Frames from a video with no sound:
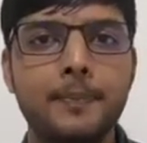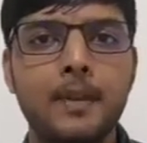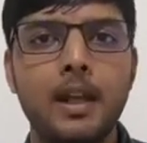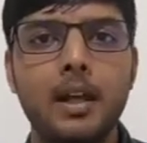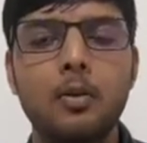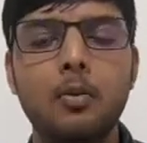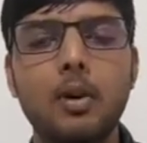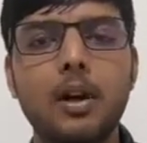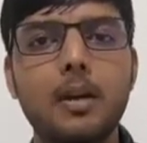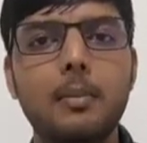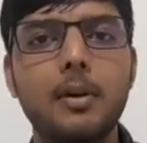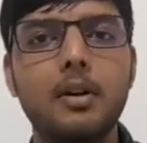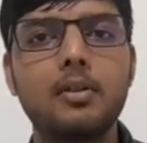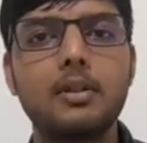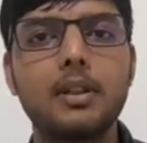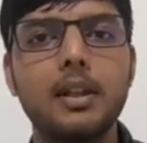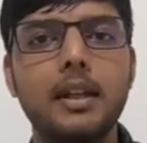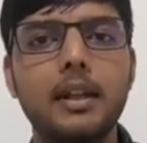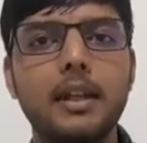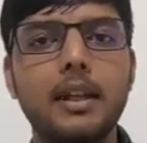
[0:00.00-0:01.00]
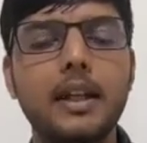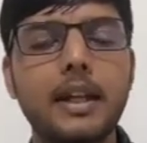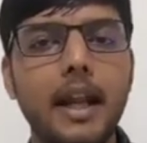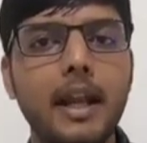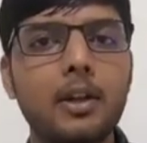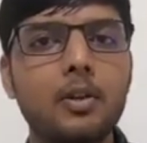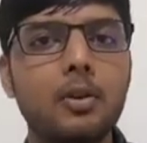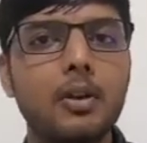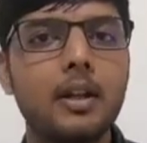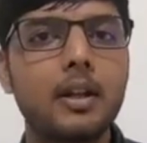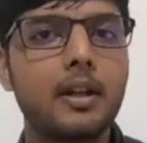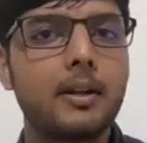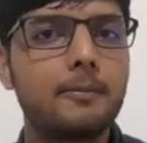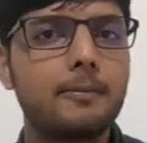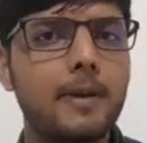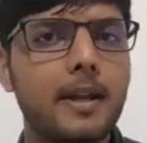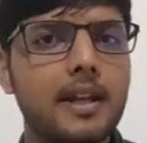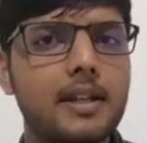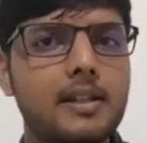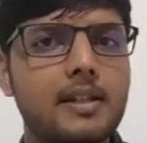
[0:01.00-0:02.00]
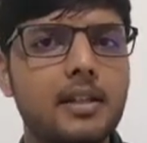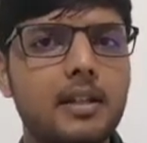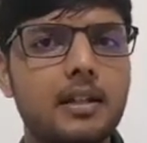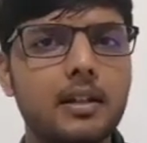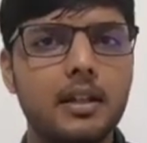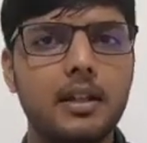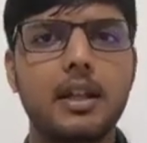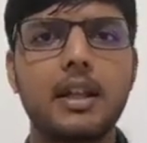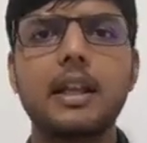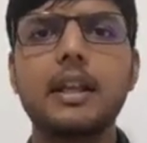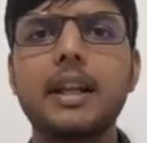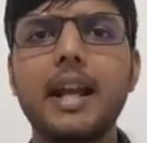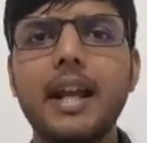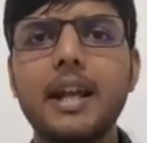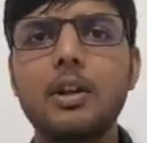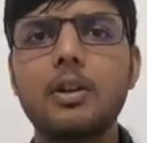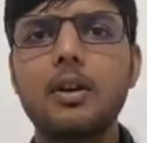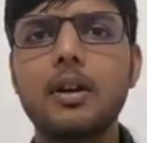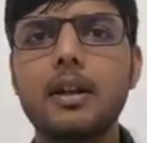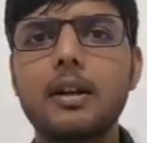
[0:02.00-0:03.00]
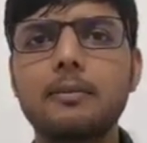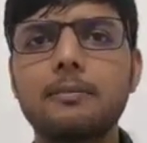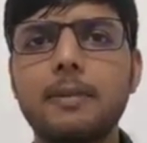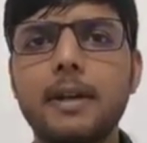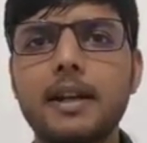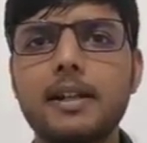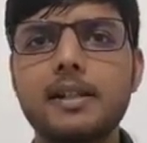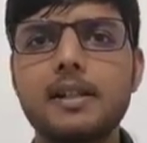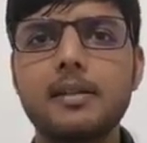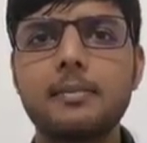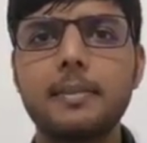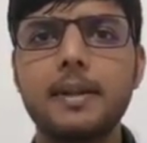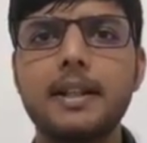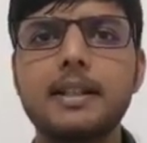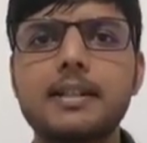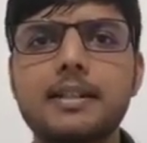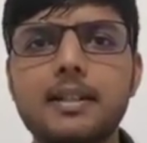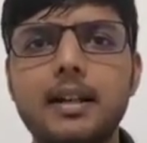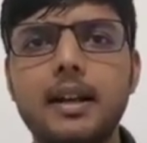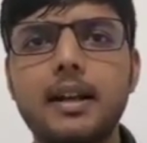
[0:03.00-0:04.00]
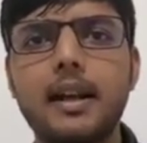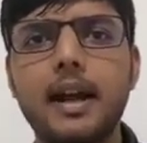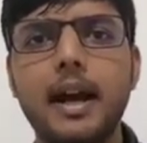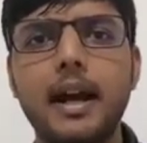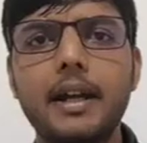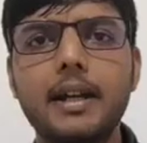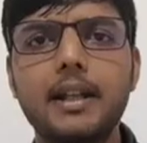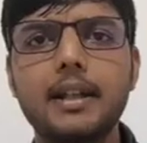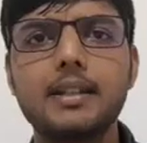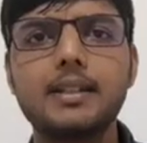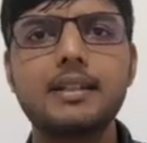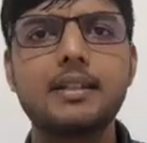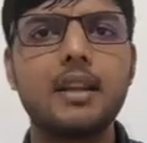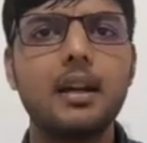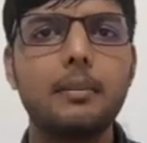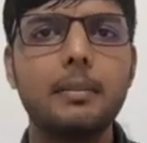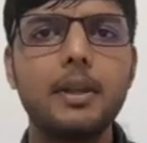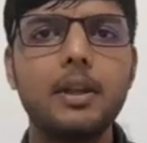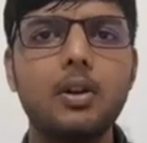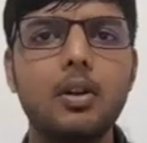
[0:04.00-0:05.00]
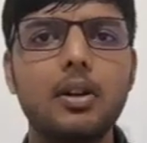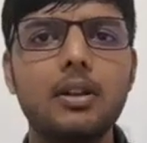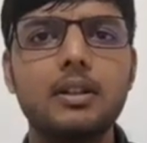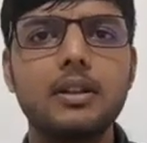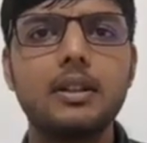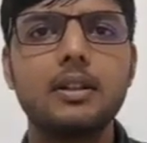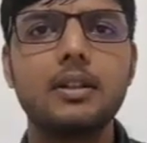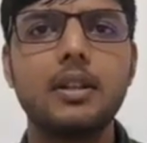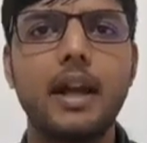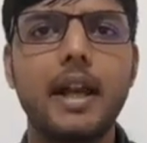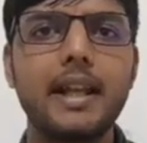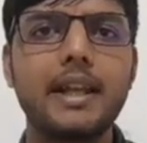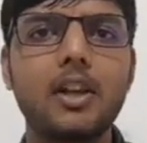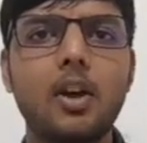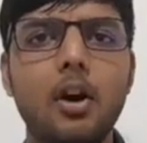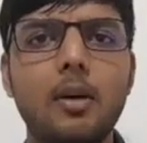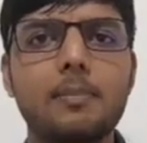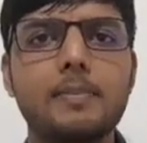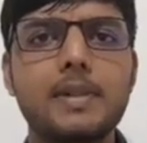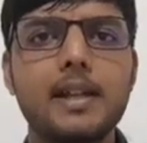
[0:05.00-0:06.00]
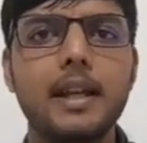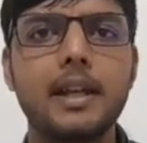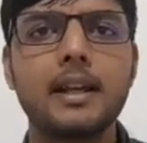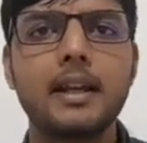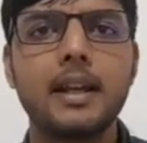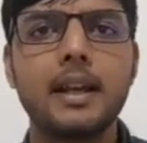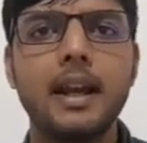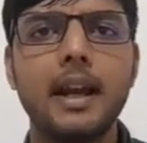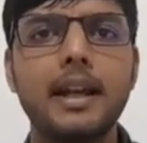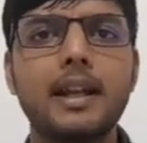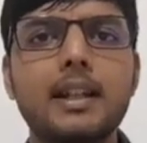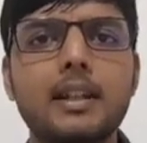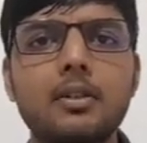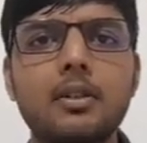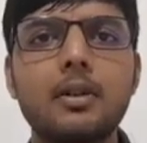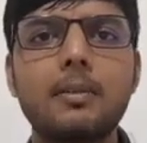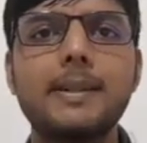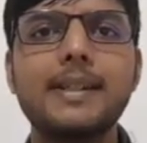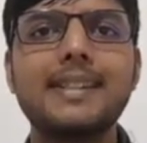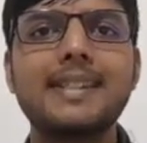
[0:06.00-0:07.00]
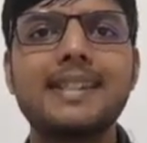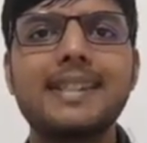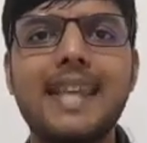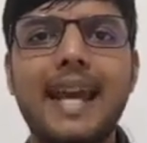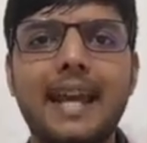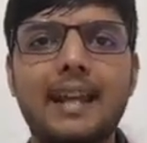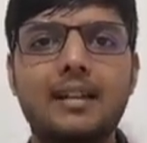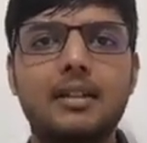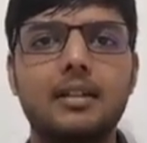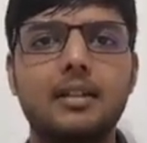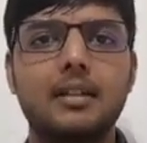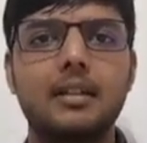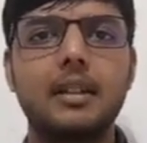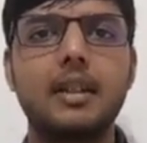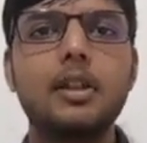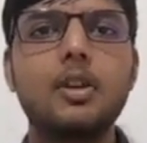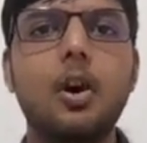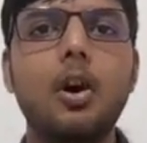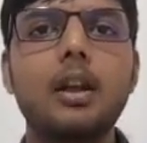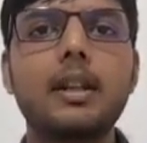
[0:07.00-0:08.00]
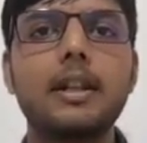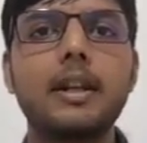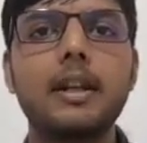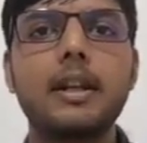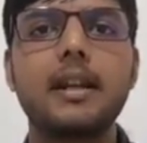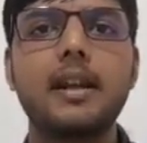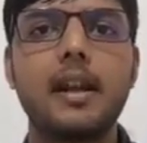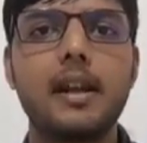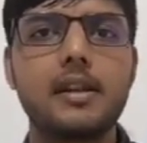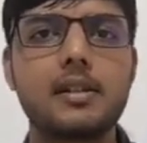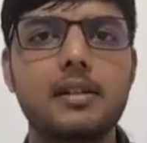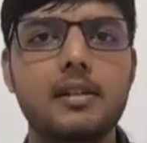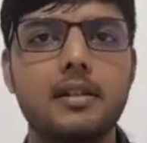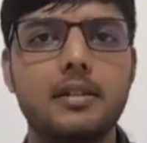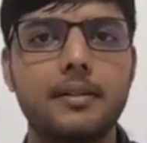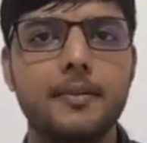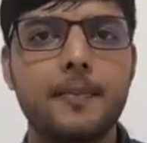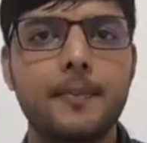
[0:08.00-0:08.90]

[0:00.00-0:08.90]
And what about the irregular reflection? Irregular reflection means the light is coming on any object and it will be scattered in all the direction.